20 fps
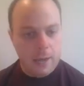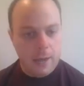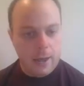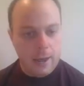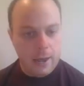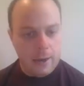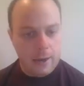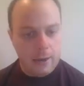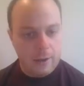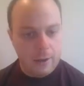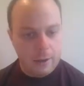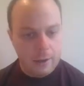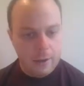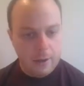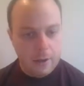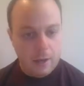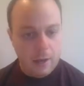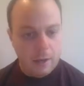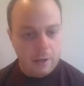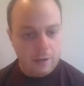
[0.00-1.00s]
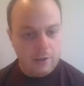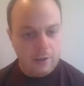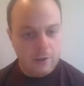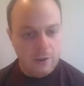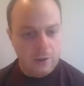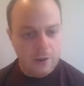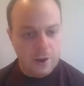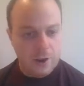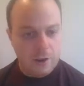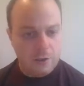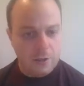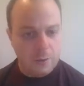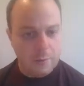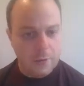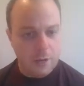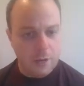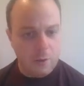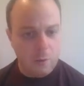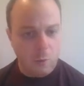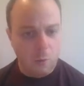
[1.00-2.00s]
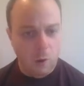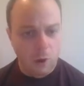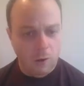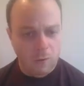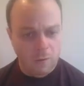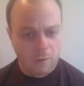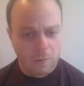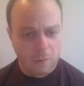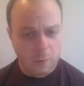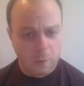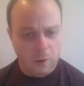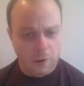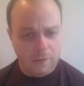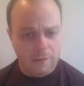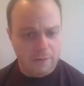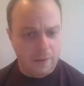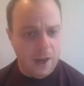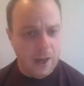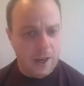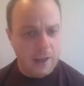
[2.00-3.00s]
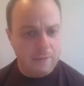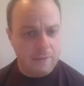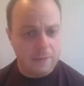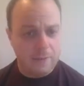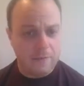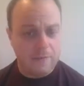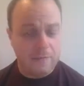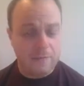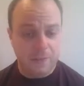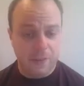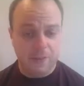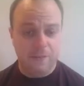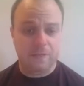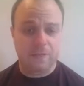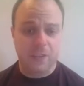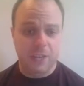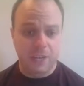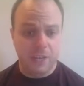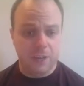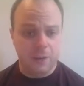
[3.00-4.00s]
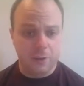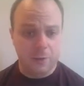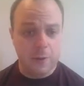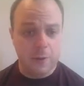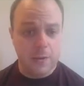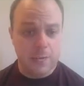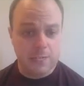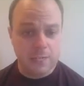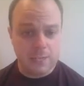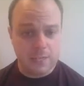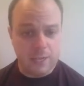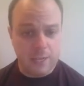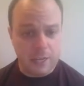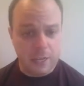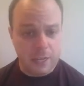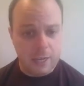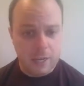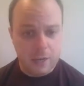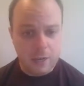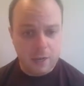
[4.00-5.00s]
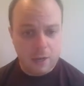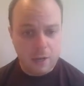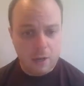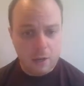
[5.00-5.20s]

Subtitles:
and it turned out to be $145.50 USD